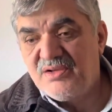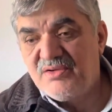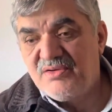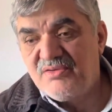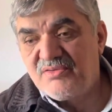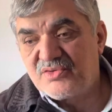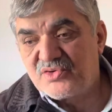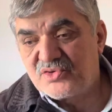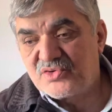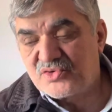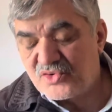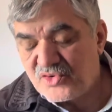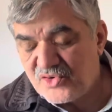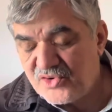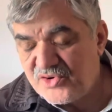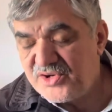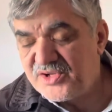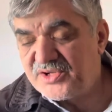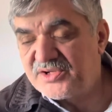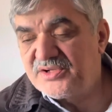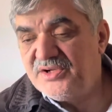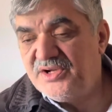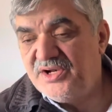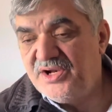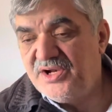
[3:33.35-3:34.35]
chronic
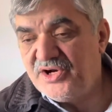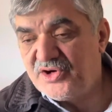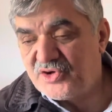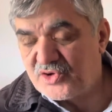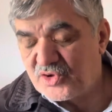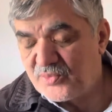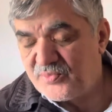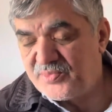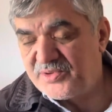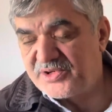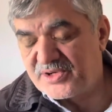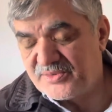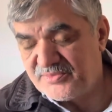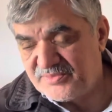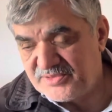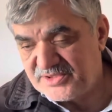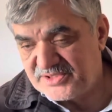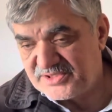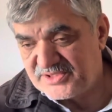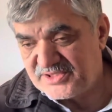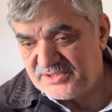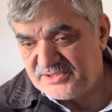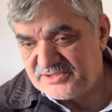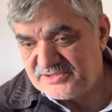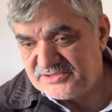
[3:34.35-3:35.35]
atopic
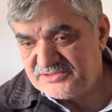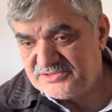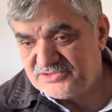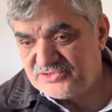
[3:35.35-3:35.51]
dermatitis.